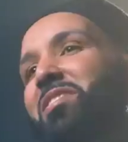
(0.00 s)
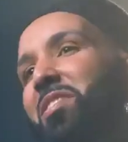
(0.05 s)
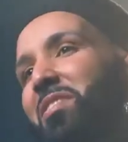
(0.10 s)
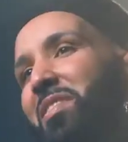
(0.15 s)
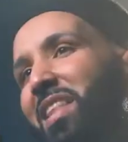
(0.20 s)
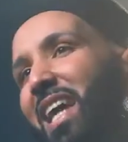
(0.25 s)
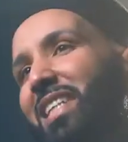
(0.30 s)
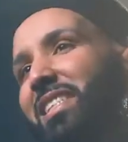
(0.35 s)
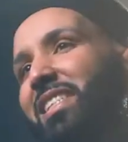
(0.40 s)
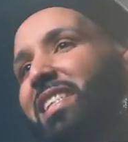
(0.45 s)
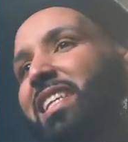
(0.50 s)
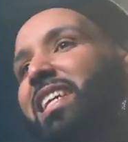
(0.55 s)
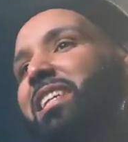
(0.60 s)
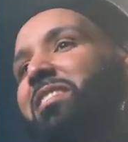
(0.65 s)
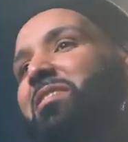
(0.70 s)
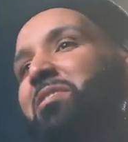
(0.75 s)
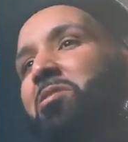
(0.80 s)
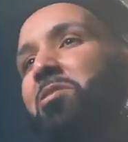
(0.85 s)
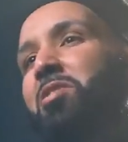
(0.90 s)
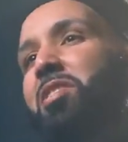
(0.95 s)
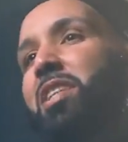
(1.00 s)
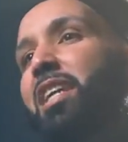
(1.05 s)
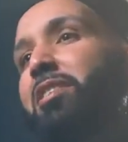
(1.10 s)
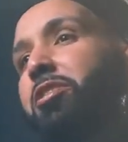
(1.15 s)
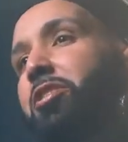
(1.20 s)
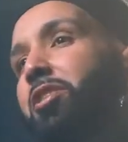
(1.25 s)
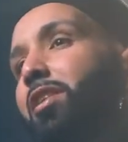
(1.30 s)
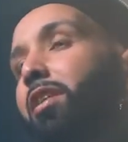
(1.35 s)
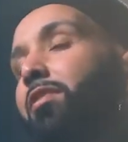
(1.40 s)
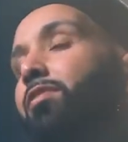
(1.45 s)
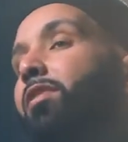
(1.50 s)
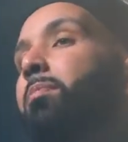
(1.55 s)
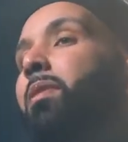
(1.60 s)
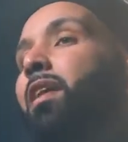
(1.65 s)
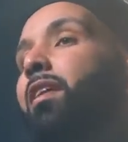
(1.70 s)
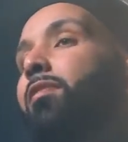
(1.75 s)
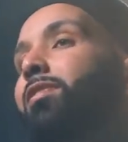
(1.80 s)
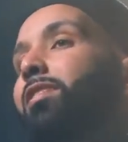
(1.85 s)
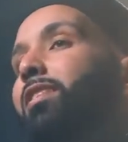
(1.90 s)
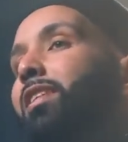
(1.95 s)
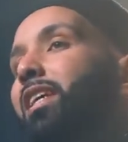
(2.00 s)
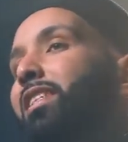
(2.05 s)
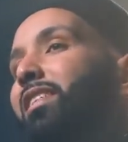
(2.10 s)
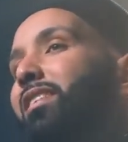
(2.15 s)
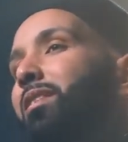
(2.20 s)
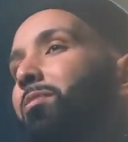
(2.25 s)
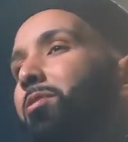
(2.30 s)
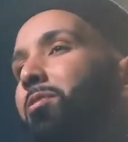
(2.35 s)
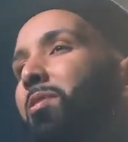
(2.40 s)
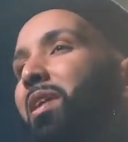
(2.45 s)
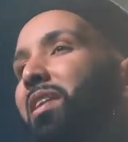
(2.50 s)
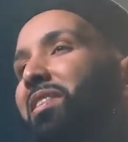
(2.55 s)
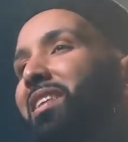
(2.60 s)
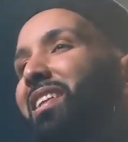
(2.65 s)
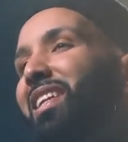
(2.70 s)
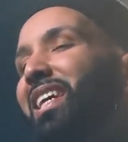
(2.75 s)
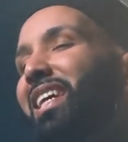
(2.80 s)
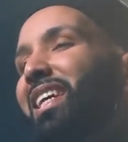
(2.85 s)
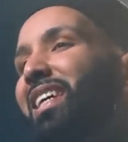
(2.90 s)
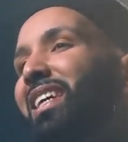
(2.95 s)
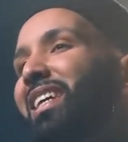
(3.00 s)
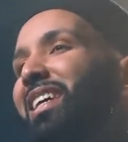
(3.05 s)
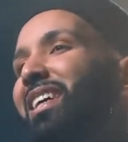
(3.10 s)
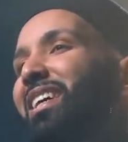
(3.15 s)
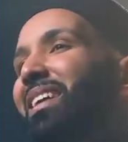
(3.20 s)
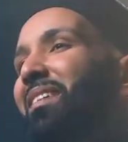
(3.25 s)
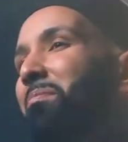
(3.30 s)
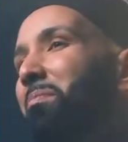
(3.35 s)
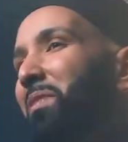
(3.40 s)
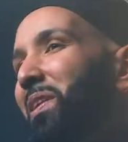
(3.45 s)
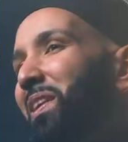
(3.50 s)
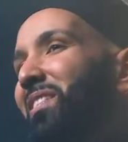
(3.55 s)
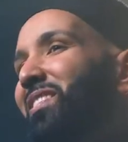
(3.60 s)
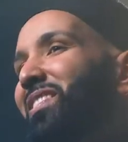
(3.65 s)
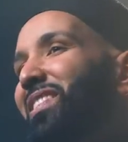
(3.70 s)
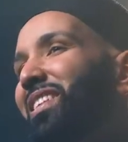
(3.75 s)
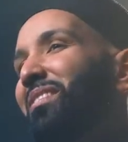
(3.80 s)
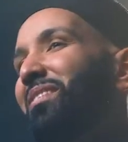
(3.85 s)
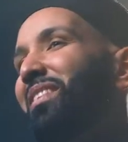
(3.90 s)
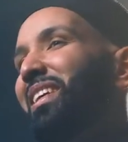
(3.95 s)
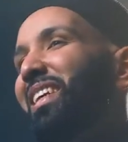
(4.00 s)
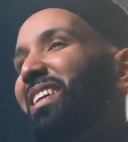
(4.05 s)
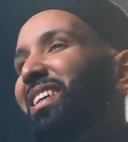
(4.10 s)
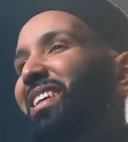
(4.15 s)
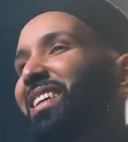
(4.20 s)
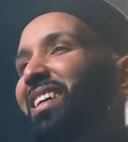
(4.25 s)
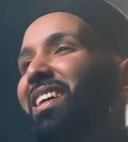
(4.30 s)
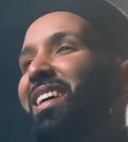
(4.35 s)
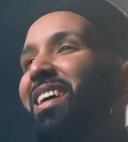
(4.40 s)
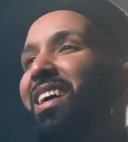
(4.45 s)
So that's the intercession of the Prophet sallallahu alaihi wasallam throughout the day. But here's the thing.